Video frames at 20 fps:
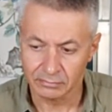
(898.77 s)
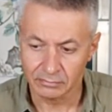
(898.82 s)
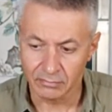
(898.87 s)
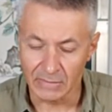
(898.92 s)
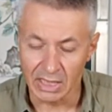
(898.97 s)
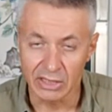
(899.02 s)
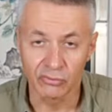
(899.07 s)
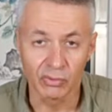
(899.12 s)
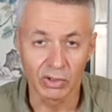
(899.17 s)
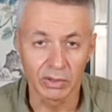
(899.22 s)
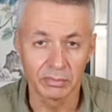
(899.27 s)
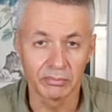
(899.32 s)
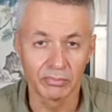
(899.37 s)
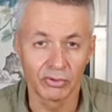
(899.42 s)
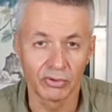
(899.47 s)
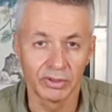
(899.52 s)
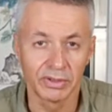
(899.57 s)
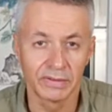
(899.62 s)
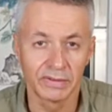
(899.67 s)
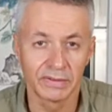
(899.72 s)
At one
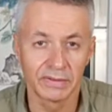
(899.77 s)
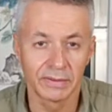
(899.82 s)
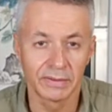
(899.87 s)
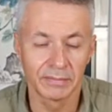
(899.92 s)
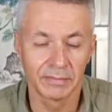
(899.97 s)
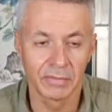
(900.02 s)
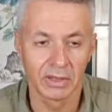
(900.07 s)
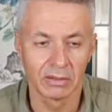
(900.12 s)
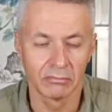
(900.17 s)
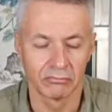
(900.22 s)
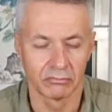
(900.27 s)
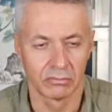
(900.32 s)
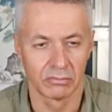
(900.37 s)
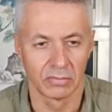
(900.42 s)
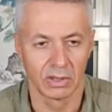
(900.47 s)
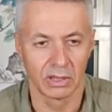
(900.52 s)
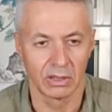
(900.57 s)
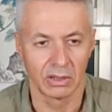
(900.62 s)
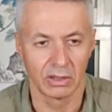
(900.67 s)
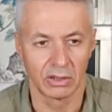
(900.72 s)
point,
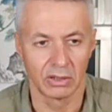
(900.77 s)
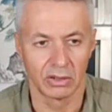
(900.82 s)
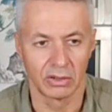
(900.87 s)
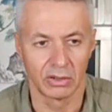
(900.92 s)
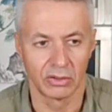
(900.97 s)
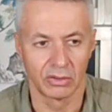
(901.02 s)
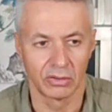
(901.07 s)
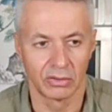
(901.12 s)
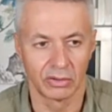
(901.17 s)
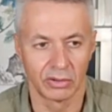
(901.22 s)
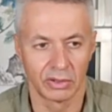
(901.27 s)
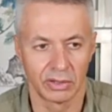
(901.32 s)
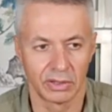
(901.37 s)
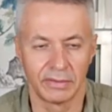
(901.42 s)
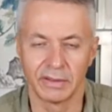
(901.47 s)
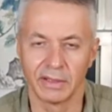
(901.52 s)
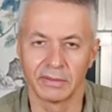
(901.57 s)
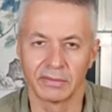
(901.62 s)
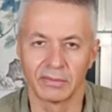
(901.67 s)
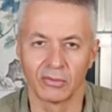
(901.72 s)
he
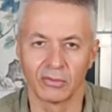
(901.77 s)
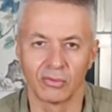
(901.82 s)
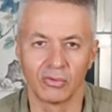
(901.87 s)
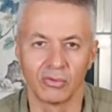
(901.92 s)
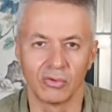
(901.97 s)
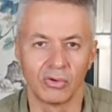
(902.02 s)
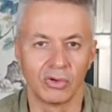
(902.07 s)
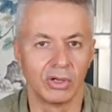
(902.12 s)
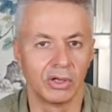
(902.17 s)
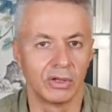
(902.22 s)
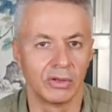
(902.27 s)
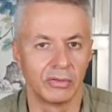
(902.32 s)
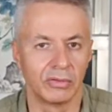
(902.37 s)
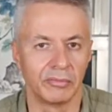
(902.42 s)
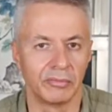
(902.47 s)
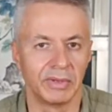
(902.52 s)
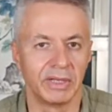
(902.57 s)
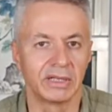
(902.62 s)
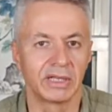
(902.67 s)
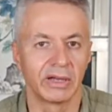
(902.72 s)
says, oh, the
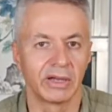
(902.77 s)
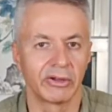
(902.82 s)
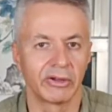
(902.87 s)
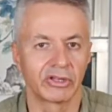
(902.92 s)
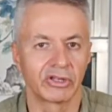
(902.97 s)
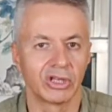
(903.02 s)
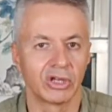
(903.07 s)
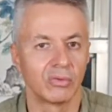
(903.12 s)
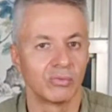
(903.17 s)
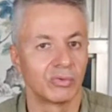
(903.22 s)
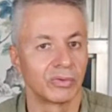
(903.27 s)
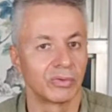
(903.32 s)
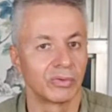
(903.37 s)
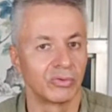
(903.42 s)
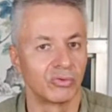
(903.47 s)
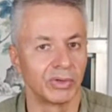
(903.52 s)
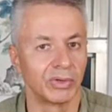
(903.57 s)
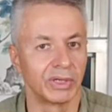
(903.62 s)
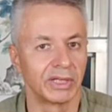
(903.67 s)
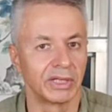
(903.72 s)
main character was
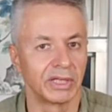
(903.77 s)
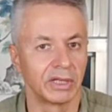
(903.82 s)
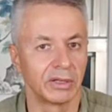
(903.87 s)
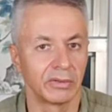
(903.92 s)
drinking